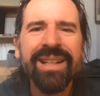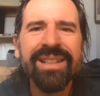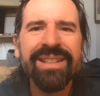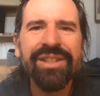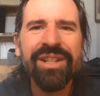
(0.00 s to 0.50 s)

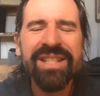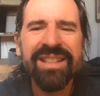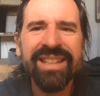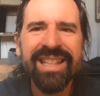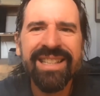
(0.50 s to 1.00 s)
just
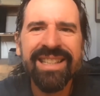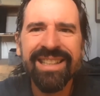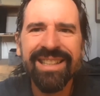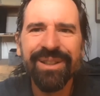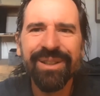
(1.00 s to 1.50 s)
landing
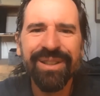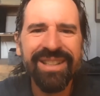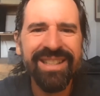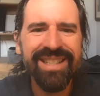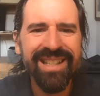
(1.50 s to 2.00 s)
here in
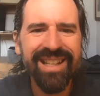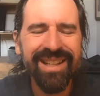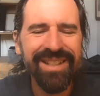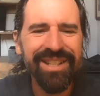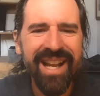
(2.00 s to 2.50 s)
this
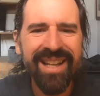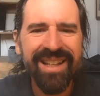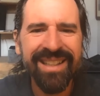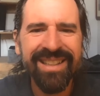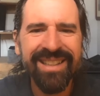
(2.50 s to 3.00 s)
chat,
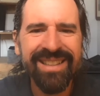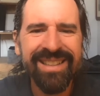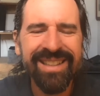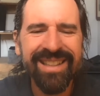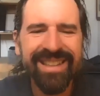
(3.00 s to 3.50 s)

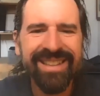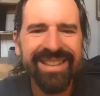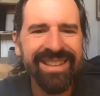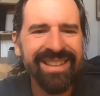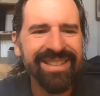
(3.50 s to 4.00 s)
and
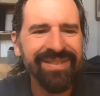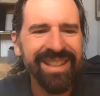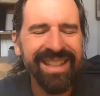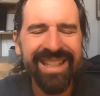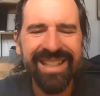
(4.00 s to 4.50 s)
I
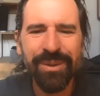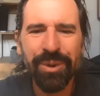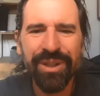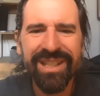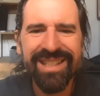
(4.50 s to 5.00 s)
am getting
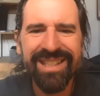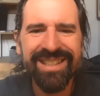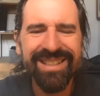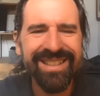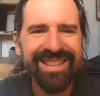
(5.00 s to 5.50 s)
oriented
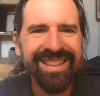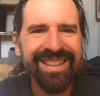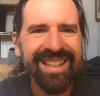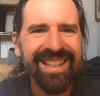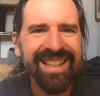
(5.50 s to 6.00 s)
to the
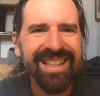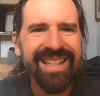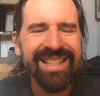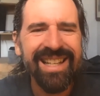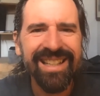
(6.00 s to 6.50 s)

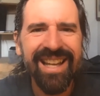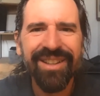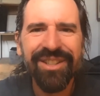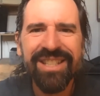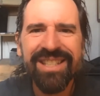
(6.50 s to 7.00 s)

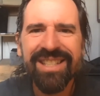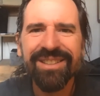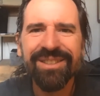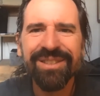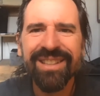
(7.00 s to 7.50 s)
technology.
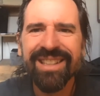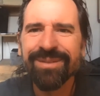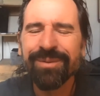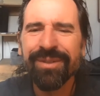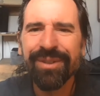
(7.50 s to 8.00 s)

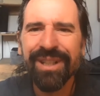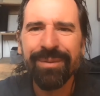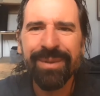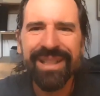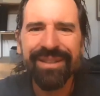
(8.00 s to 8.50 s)
So
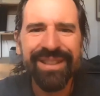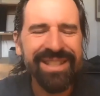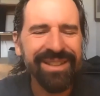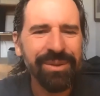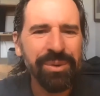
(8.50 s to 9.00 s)
forgive me if
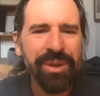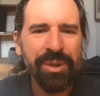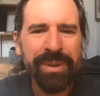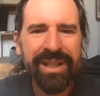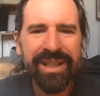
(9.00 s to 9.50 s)
it's a
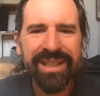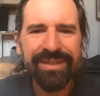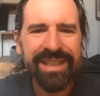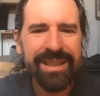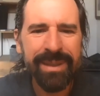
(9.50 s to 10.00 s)
little bit
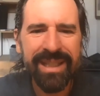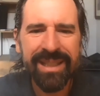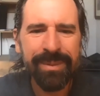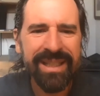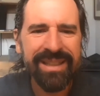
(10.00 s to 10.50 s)
uneven at the
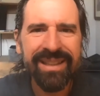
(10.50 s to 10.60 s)
beginning, but I